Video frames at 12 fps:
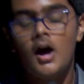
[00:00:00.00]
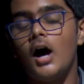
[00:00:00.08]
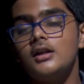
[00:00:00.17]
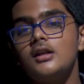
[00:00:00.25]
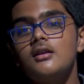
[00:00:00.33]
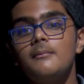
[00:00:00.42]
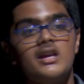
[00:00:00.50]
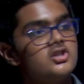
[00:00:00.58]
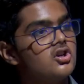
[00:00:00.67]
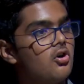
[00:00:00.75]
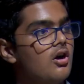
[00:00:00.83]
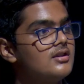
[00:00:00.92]
Another
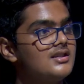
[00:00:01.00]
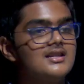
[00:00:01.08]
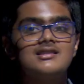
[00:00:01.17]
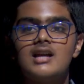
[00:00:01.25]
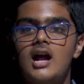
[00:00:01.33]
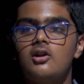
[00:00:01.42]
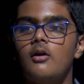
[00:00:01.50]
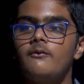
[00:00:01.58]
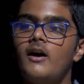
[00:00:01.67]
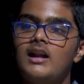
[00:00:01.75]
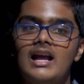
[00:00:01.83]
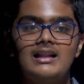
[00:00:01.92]
major cause is that
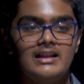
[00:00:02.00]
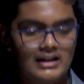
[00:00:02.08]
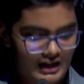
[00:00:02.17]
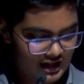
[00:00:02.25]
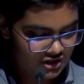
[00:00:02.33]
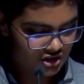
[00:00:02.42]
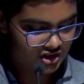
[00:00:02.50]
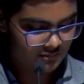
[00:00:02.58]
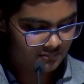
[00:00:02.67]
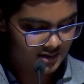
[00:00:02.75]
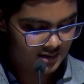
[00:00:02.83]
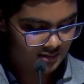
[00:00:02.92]
of unhealthy
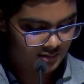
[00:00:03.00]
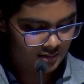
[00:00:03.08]
relationships.